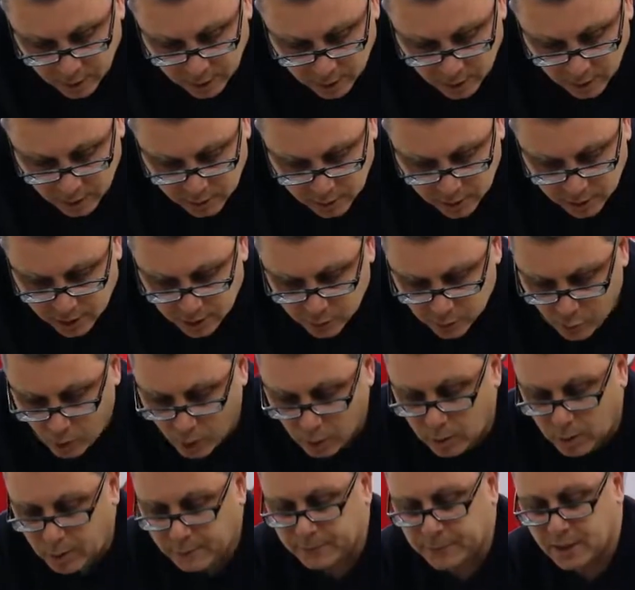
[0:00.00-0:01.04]
The cleaning
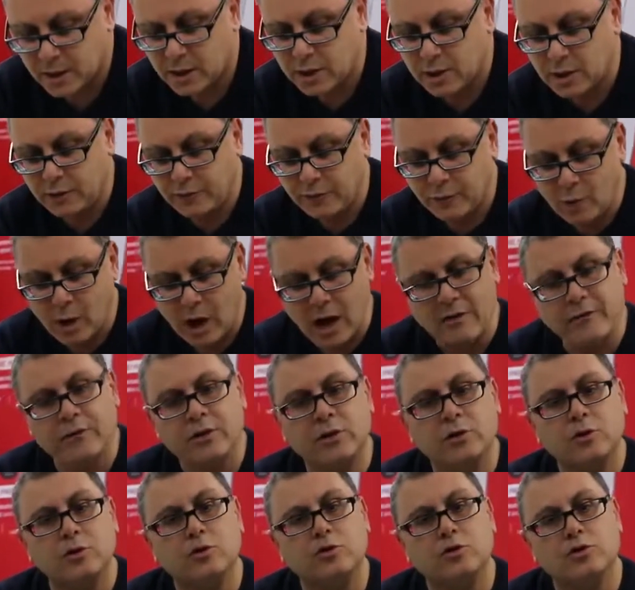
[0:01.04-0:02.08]
roller. If you
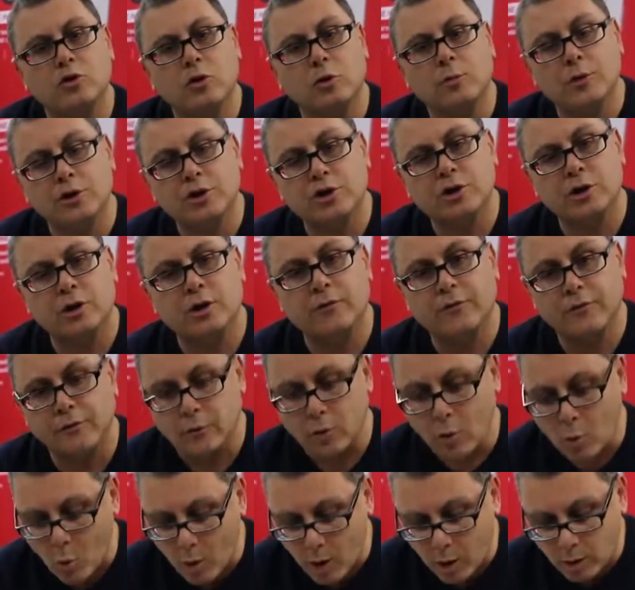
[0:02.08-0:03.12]
haven't used your machine for
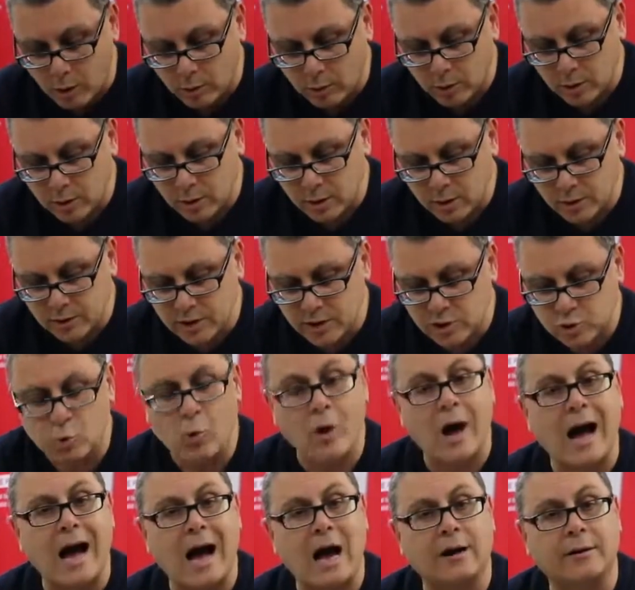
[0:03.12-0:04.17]
a while, this
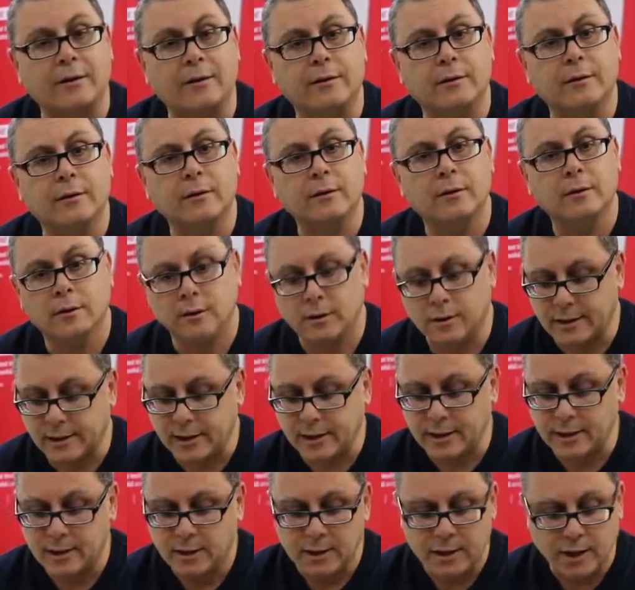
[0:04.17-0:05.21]
will harden,
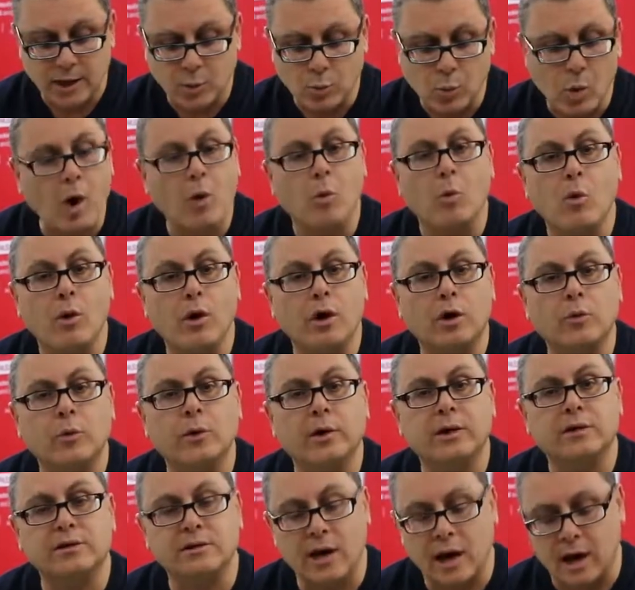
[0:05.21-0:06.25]
okay? It won't work
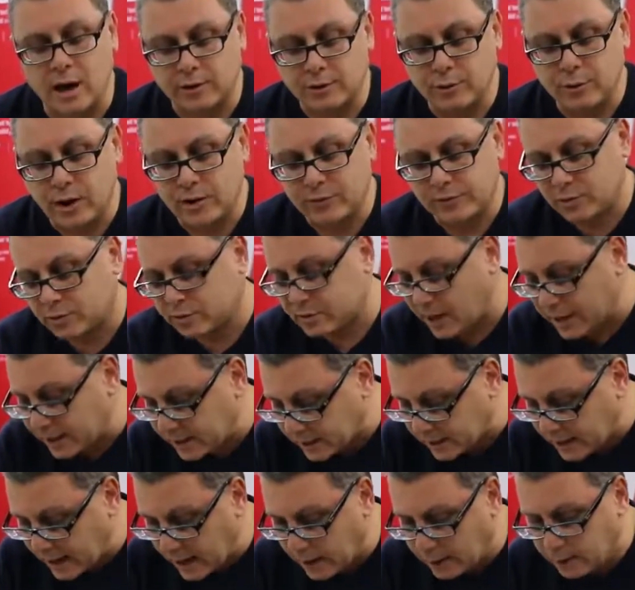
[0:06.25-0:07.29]
when it's hard. You have to
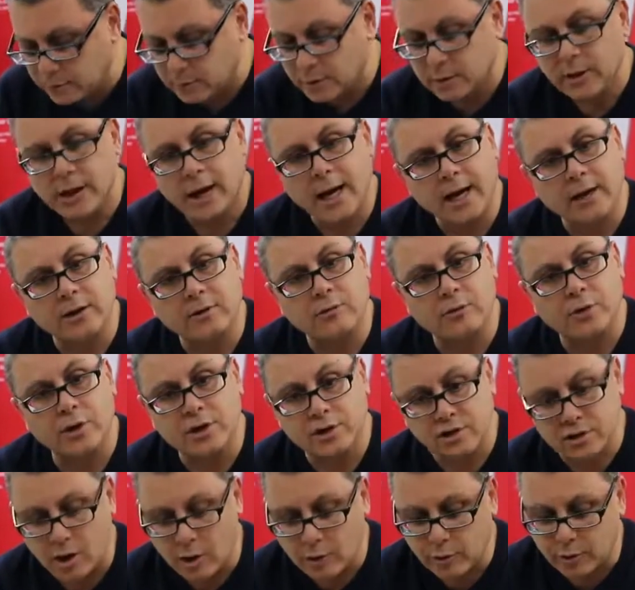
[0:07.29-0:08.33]
take it out and
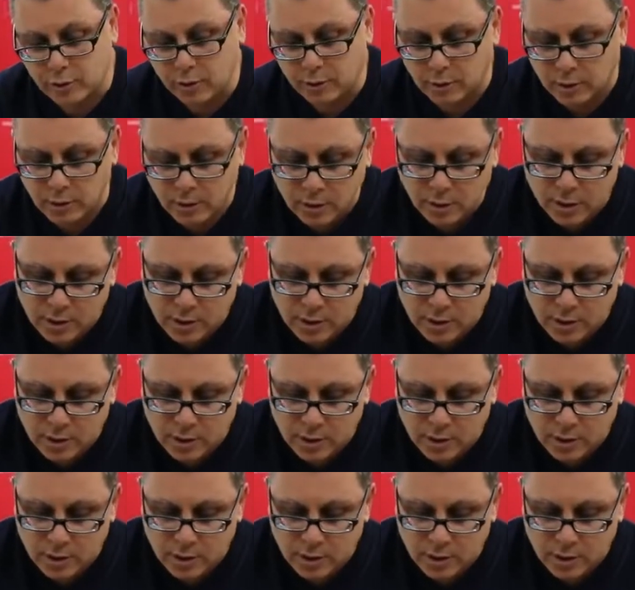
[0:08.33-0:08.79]
re-soak it.